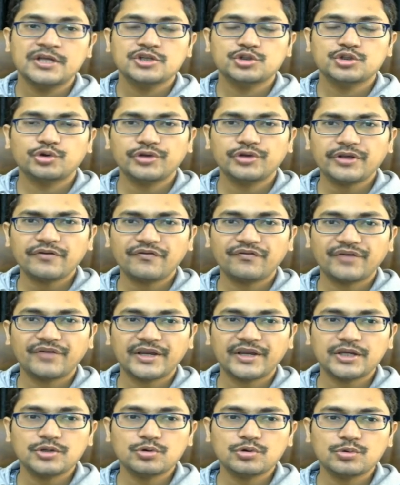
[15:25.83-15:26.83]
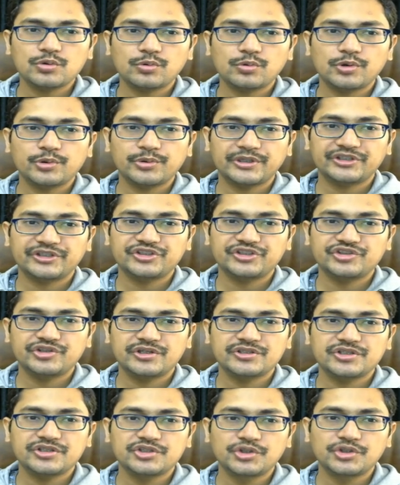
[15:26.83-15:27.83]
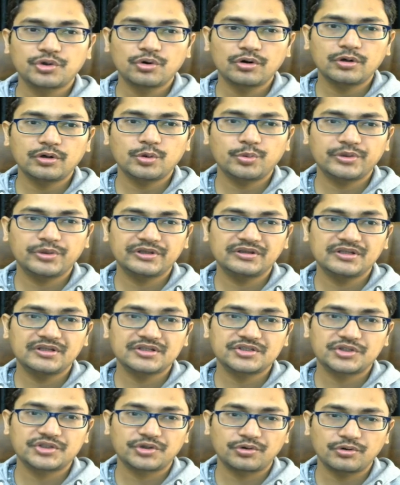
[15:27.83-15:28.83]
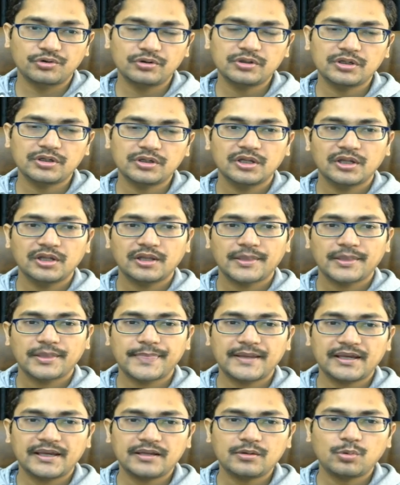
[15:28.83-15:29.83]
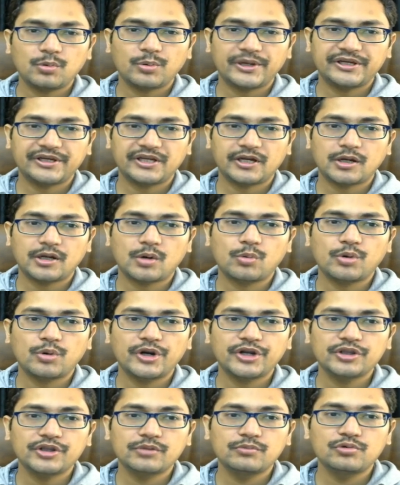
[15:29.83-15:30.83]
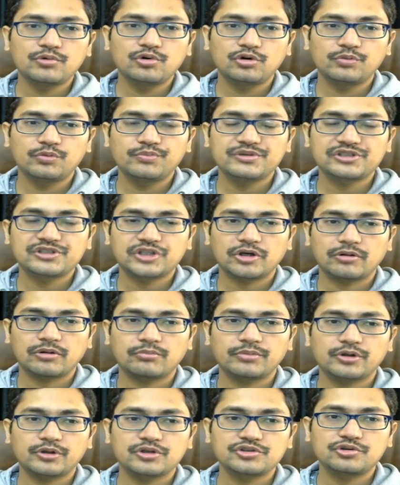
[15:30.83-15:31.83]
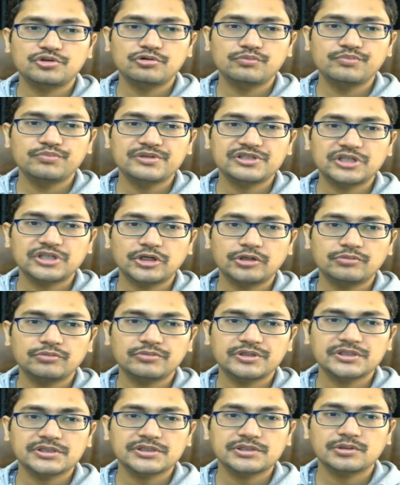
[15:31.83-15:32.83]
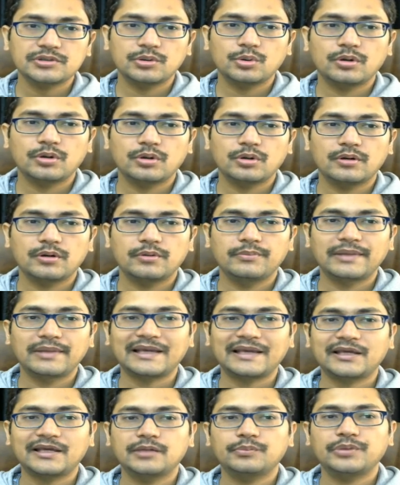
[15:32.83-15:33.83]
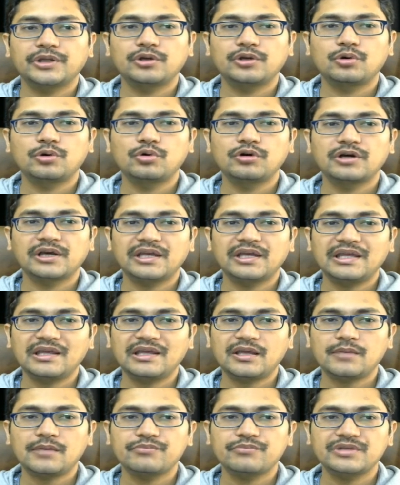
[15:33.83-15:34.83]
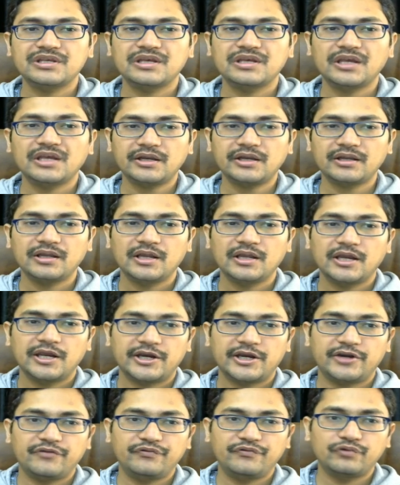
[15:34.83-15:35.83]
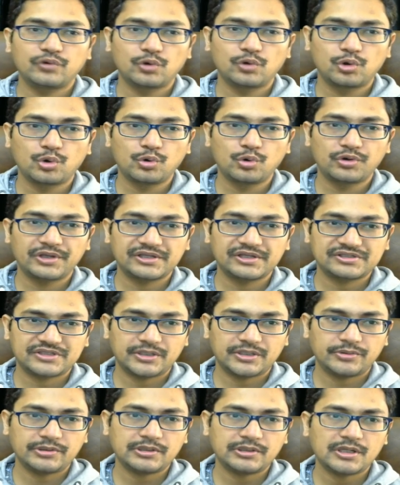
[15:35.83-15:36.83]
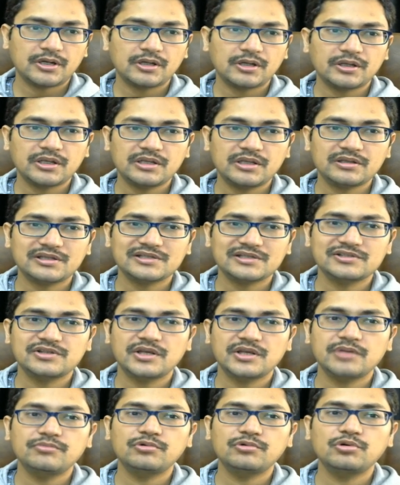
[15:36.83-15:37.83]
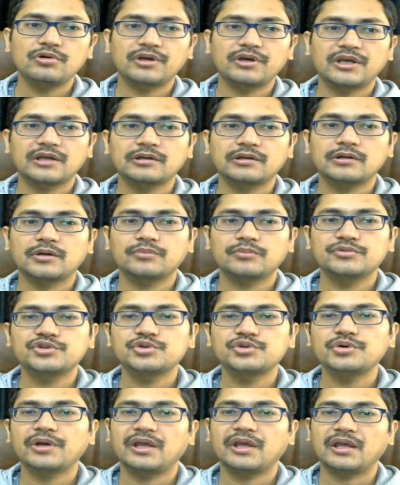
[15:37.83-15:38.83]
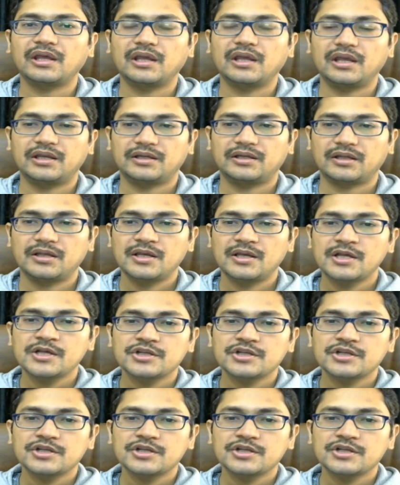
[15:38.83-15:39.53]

So if white don't want to exchange his rook with this rook, then white can avoid the move rook b7, because rook b7 means black can play rook a b8, and if you go rook a7, then again that same rook can come to a8.